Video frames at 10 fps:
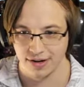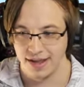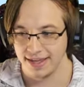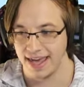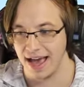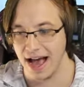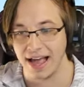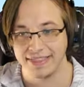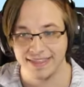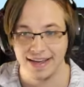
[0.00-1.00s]
Yeah, I
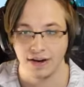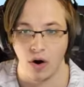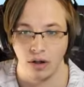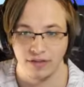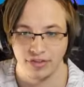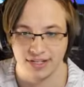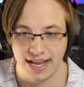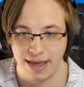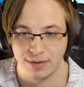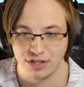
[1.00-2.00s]
think all of the
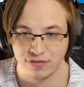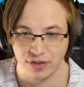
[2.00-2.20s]
damage for the